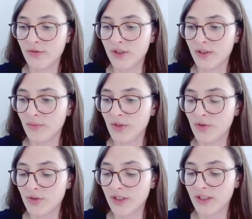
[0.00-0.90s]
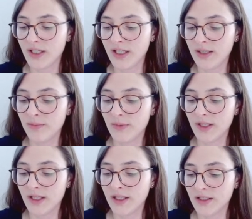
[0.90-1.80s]
username
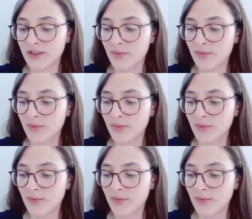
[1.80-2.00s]
and